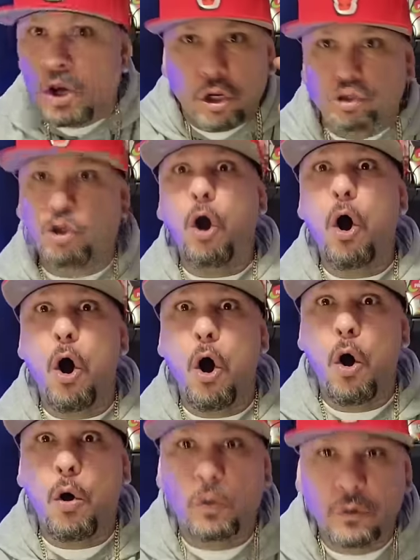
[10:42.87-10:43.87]
Let's
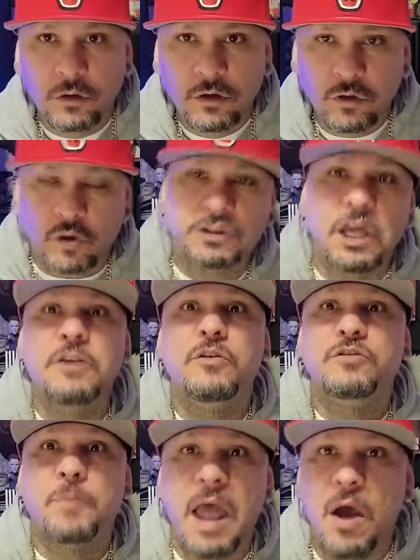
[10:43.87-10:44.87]
go.
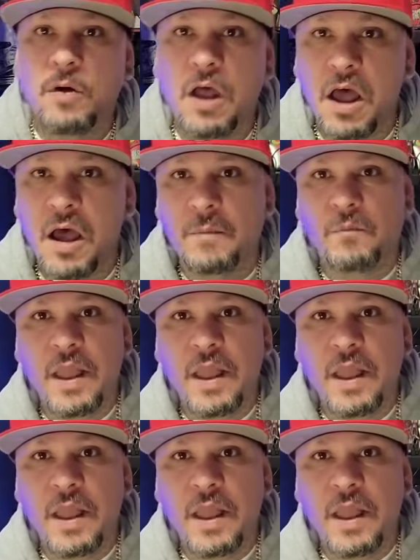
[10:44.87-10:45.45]
Norteños, mount up.